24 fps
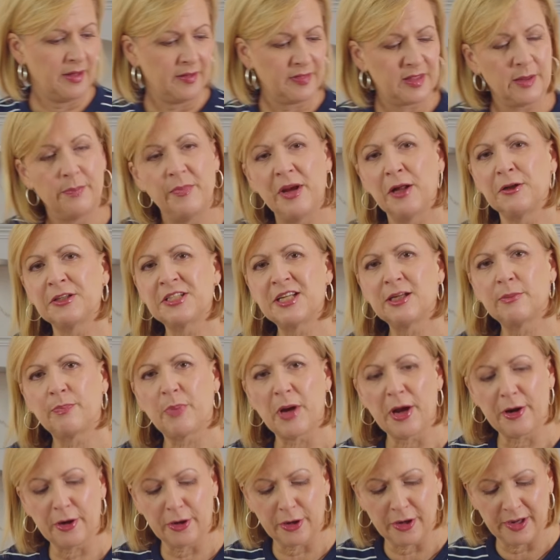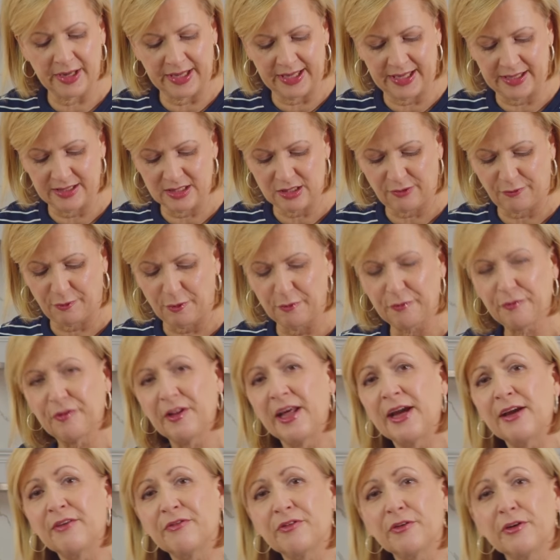The melted butter is for
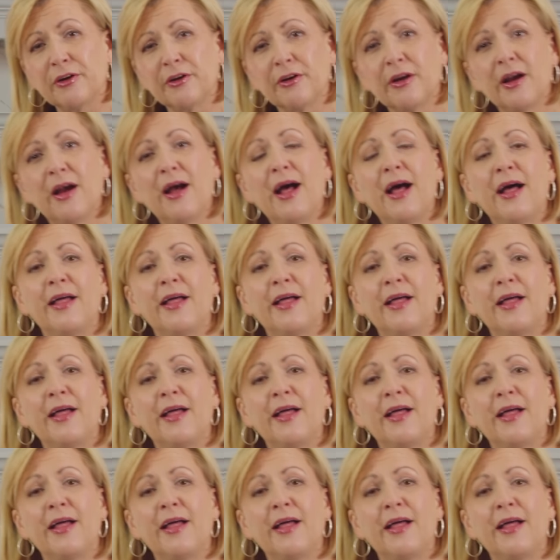flavor.